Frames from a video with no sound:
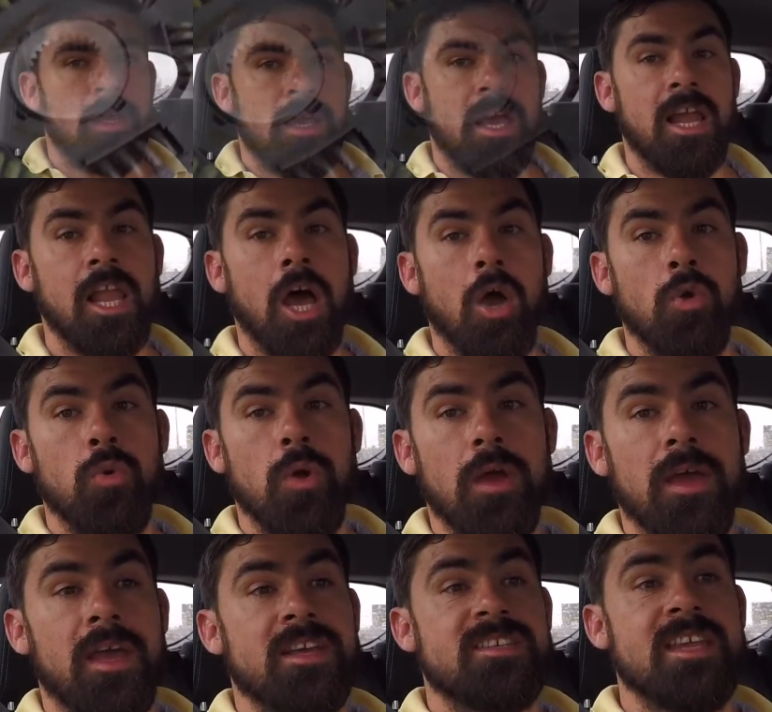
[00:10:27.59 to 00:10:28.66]
Hello,
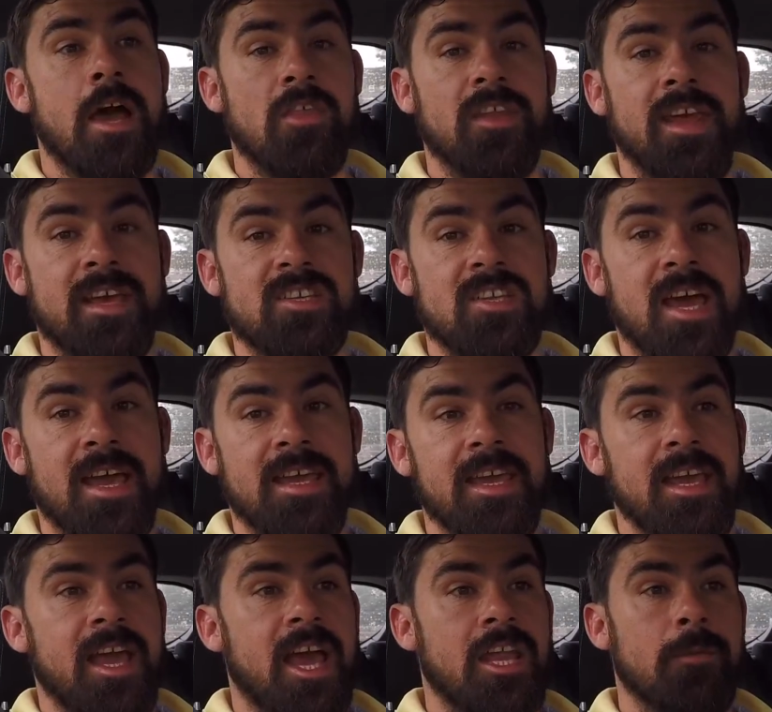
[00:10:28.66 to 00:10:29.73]
it's now the next day
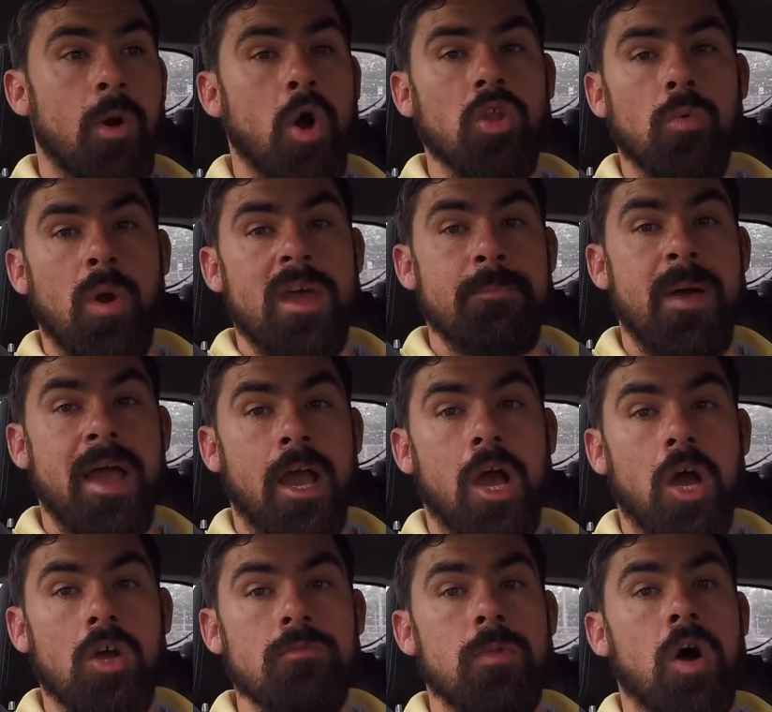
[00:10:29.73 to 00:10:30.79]
and I'm on the way back
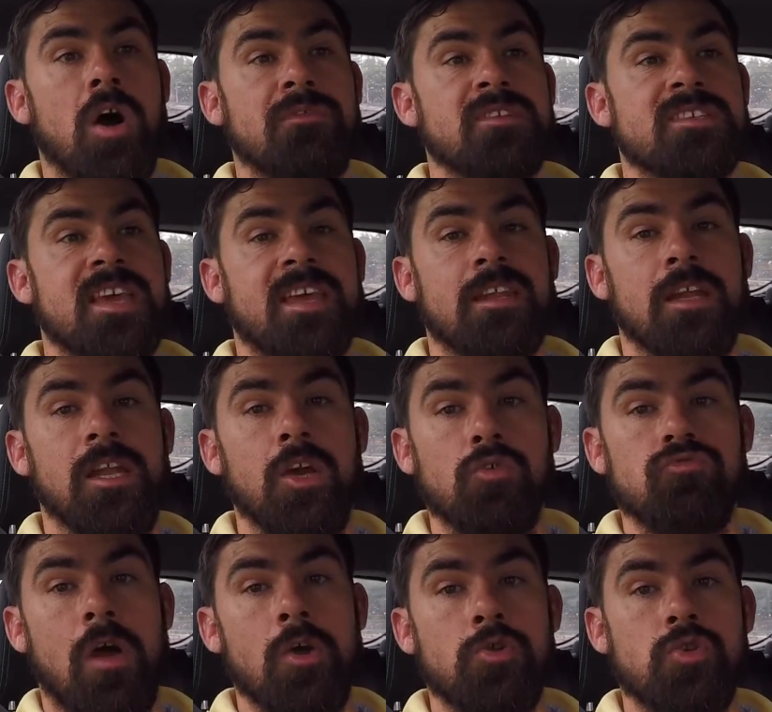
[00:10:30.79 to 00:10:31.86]
home after taking a little
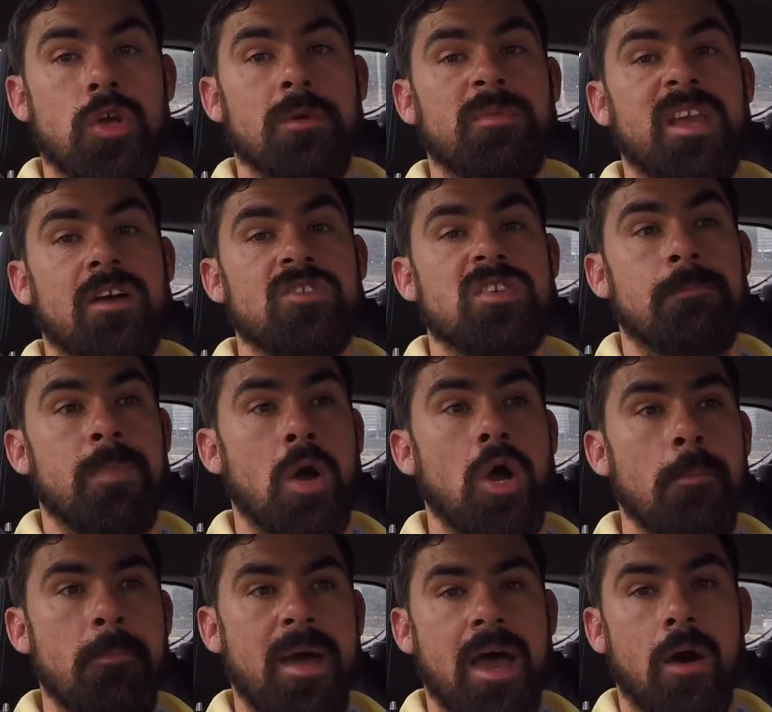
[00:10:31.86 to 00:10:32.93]
road trip down to
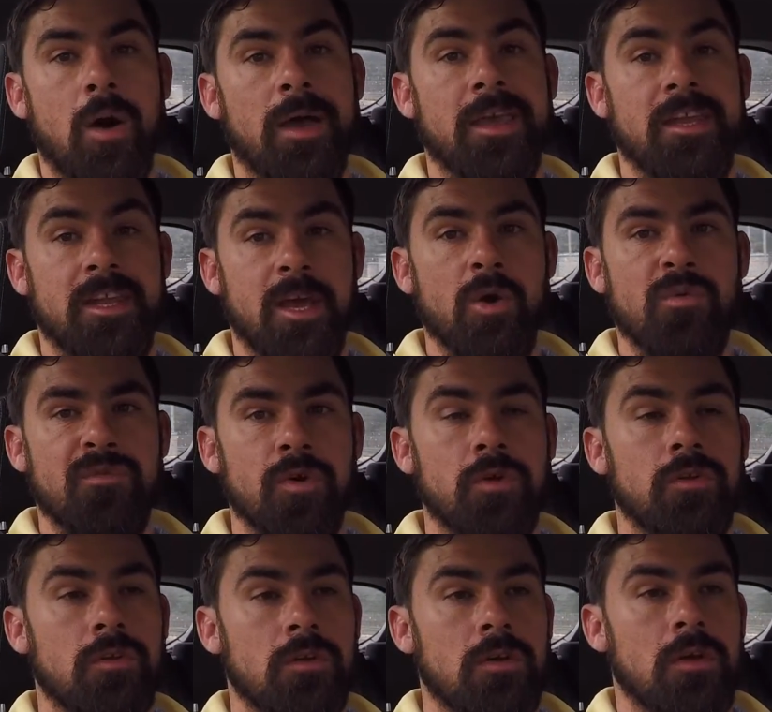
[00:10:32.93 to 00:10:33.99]
Burton Power in
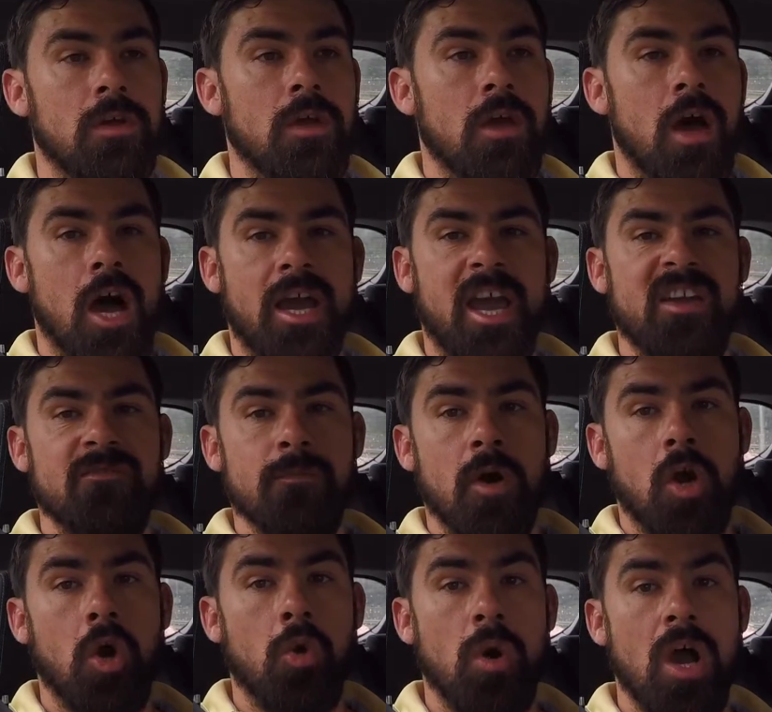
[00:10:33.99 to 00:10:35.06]
Ilford. I gave them a
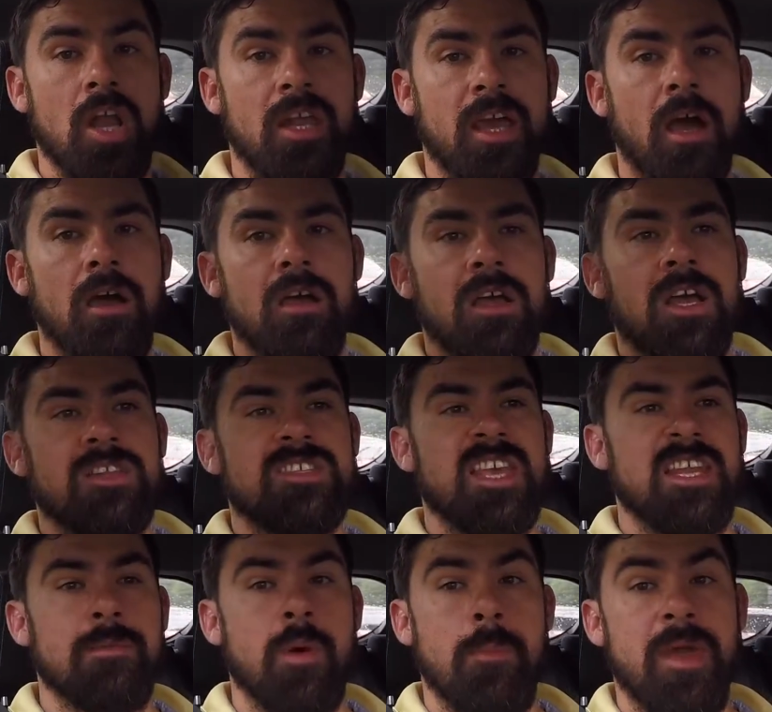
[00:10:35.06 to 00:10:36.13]
call earlier and
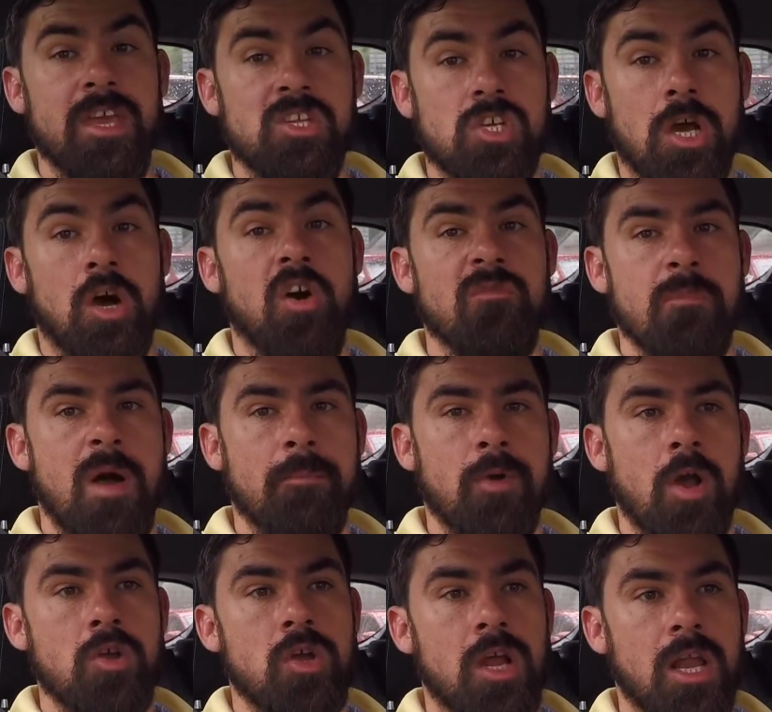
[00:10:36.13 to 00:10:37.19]
sent them a picture of my
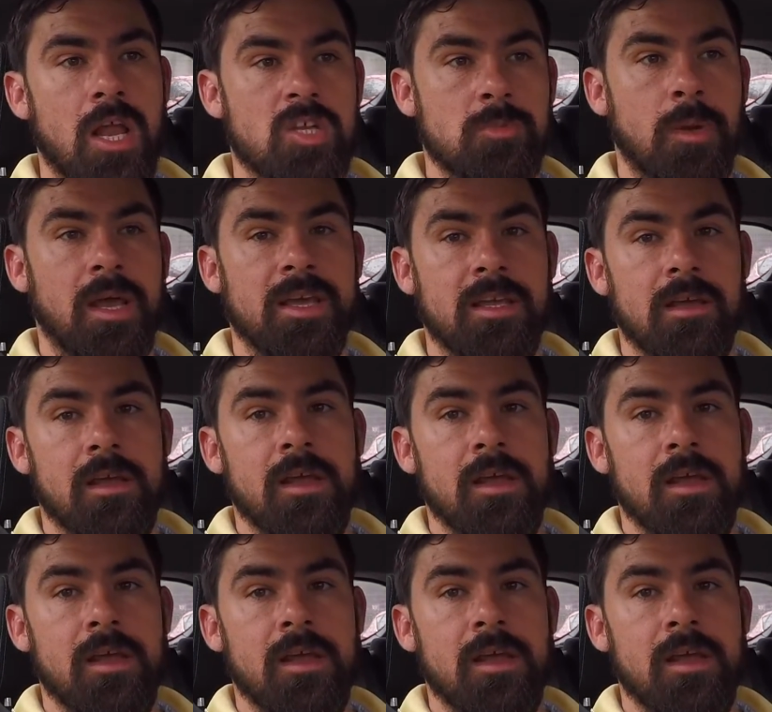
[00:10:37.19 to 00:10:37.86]
broken clutch plate,